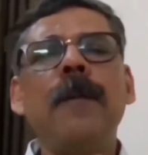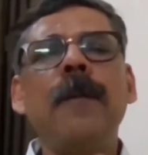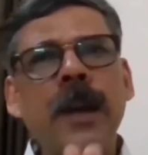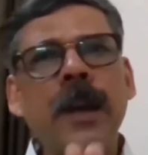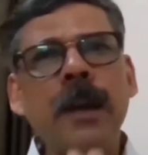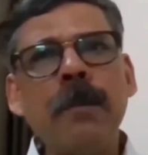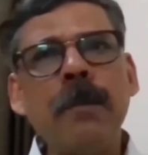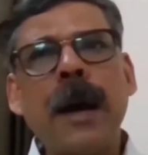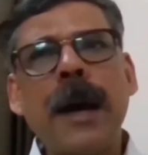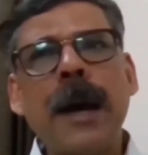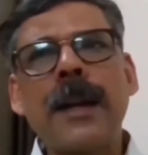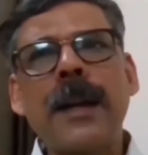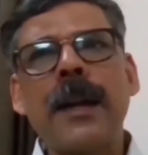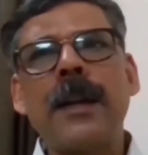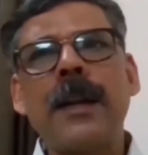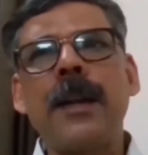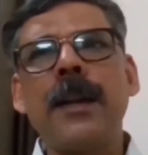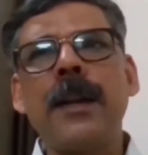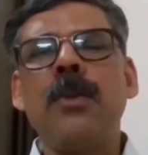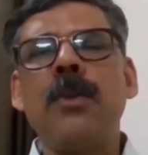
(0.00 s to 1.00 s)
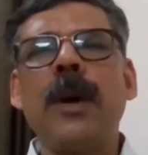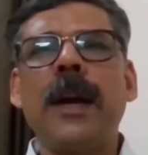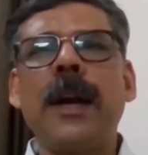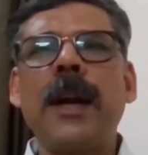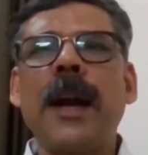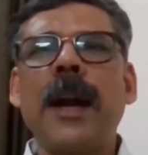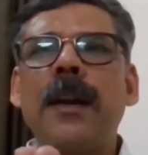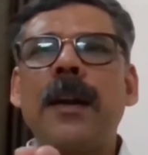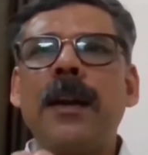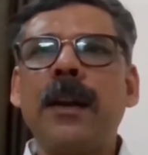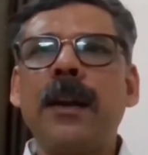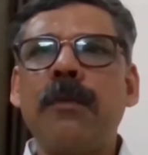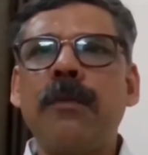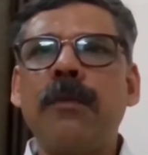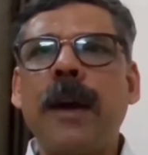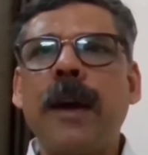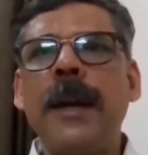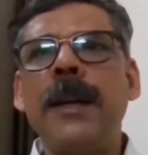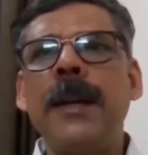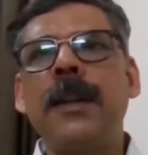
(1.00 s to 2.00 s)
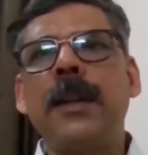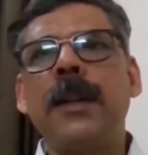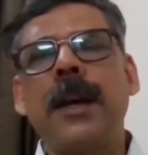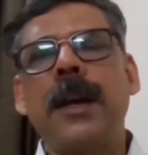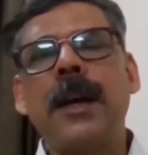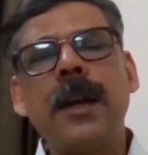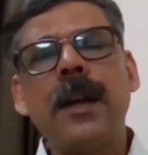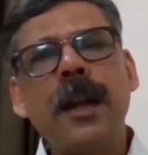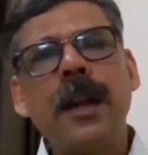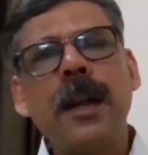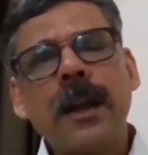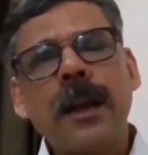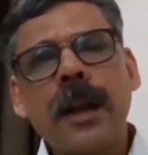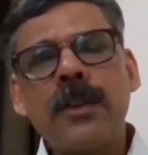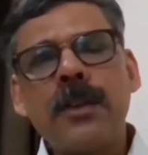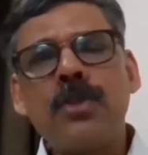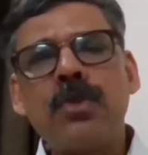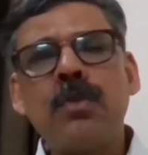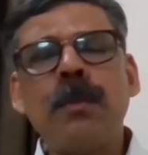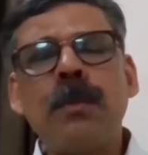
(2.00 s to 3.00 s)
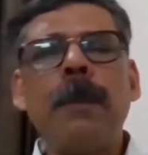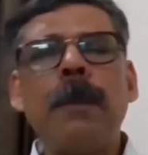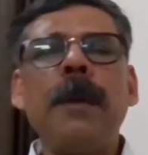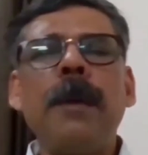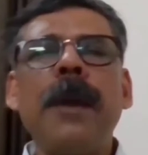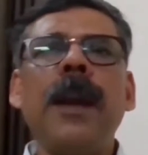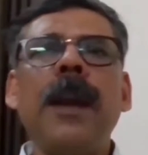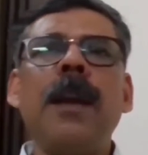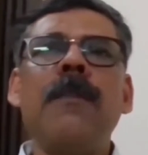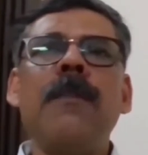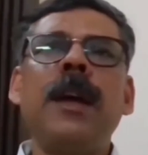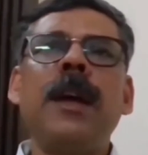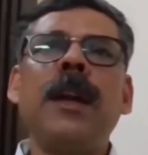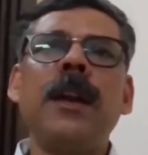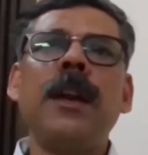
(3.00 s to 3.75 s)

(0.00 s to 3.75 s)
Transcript: in marketing, you had identified the consumer behavior.